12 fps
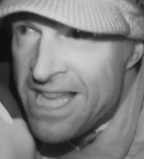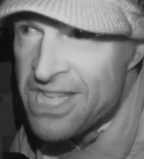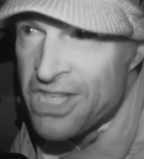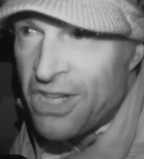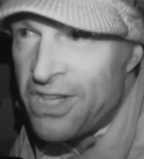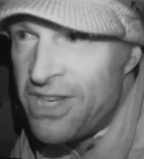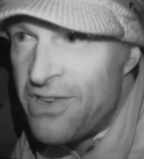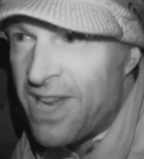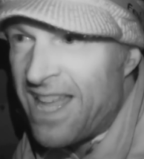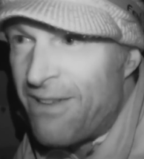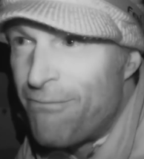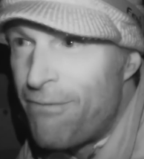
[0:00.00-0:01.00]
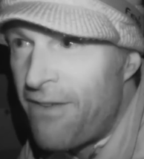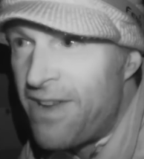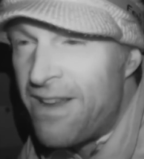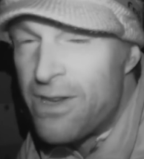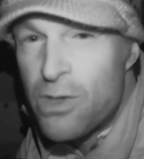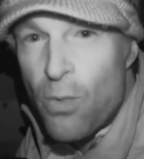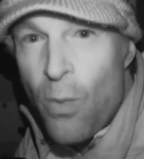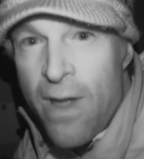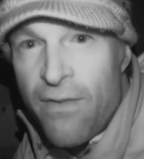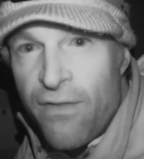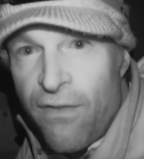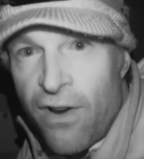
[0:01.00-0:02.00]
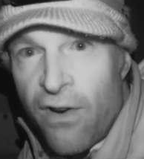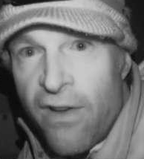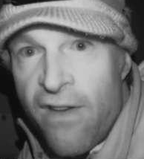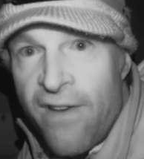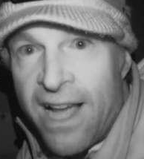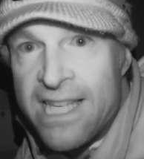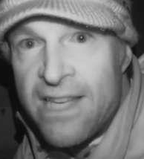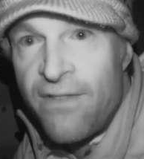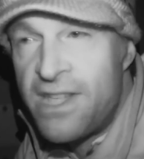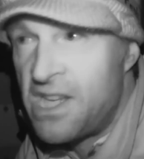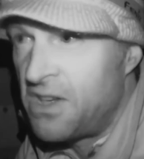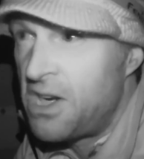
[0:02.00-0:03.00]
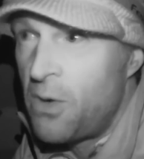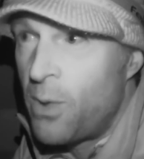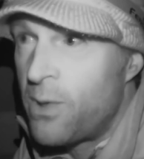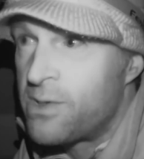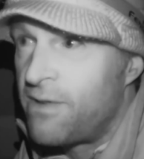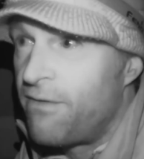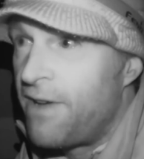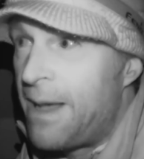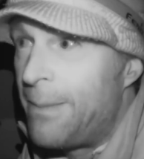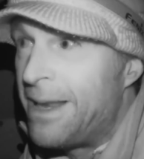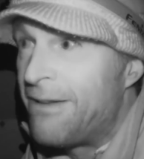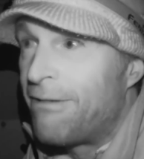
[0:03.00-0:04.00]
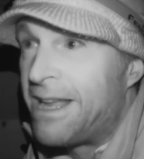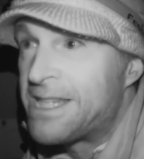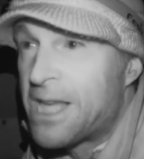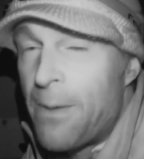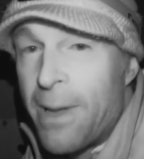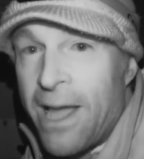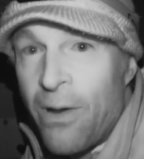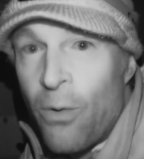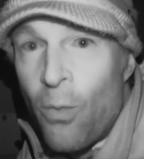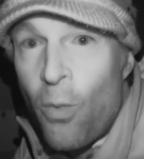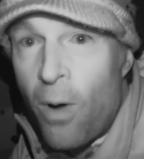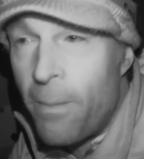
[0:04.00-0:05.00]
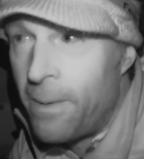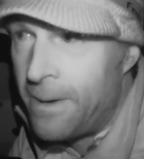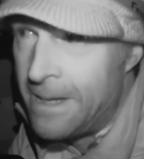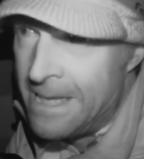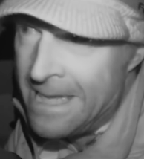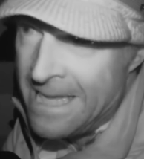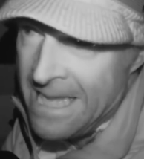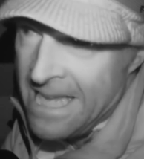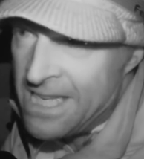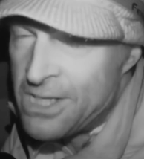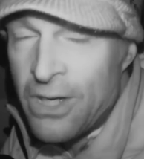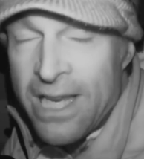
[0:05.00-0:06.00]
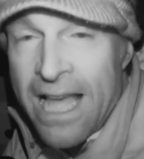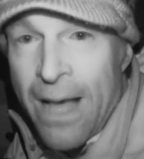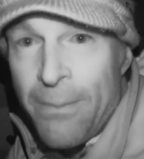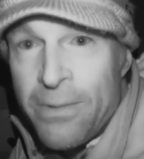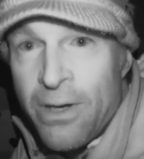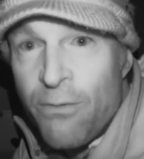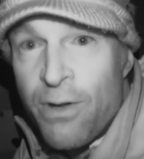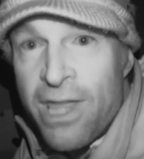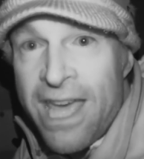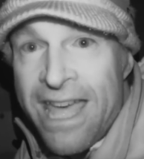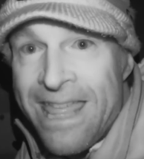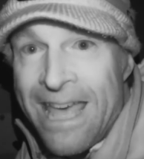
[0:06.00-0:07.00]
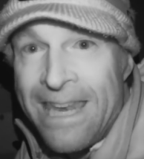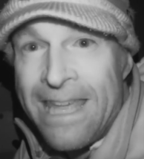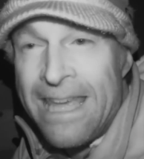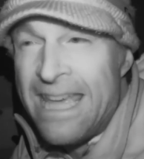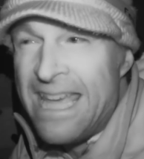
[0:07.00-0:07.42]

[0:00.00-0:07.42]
Suddenly you get a very swift flurry of activity. I don't know whether it's a family of rats coming out or what, but it certainly happened over there then.